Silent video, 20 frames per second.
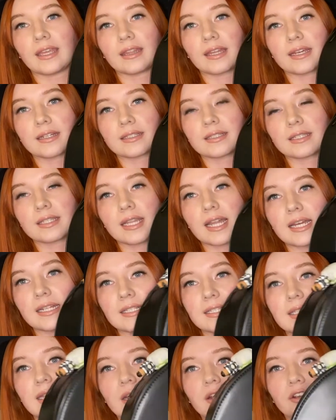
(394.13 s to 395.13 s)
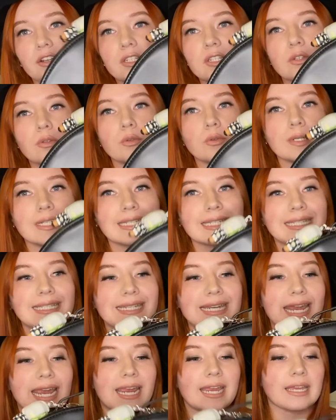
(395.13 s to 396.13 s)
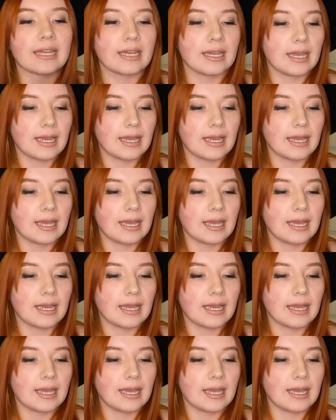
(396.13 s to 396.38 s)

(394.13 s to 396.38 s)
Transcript: That's there to stay.